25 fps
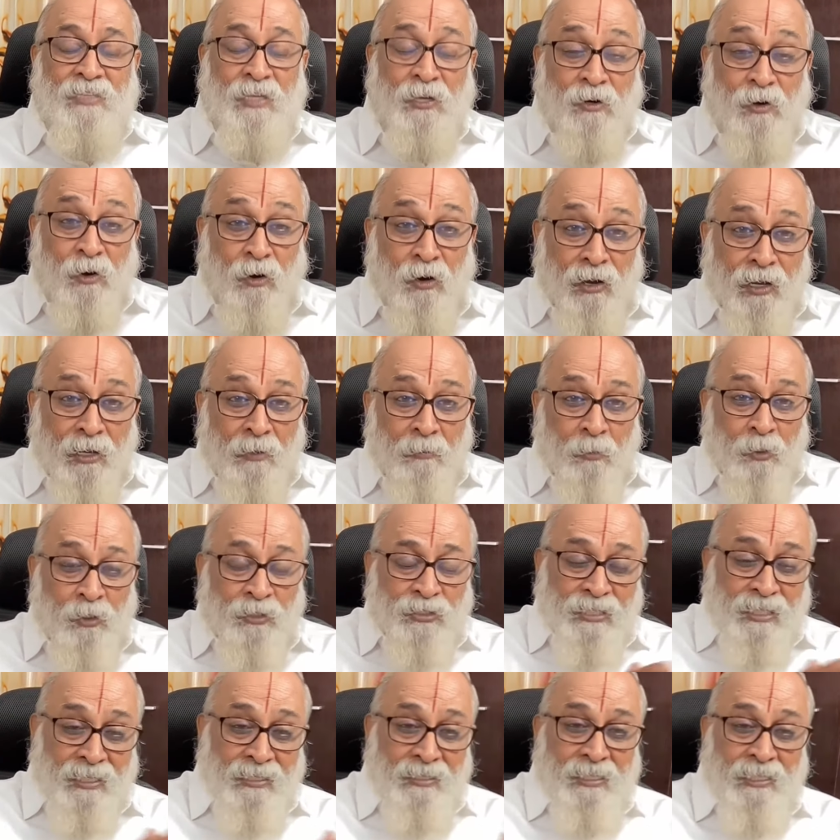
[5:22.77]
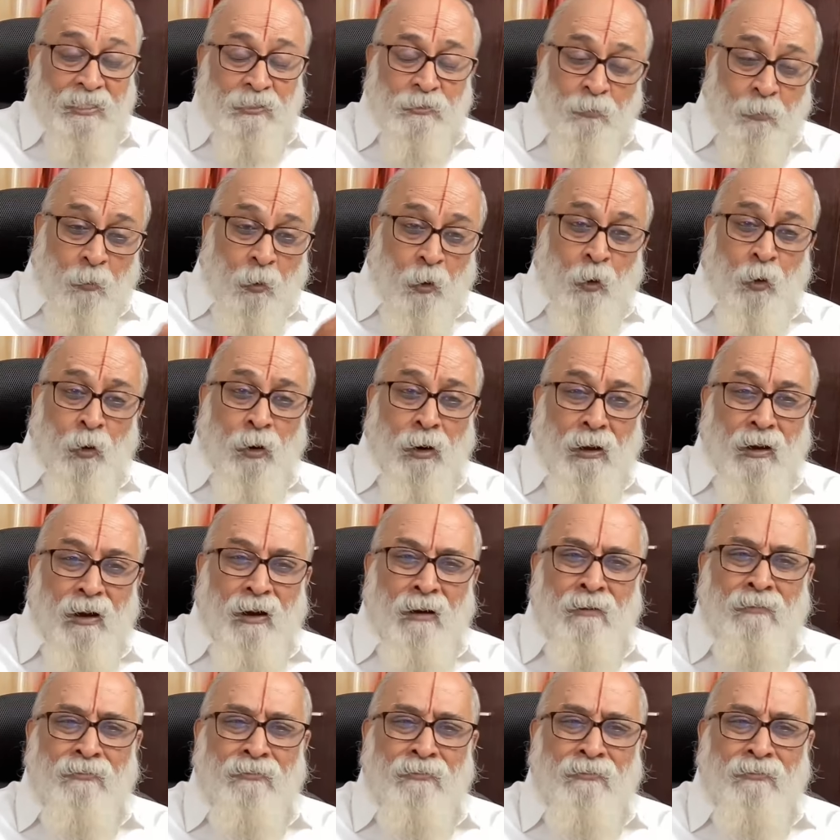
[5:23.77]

The raw emotion is more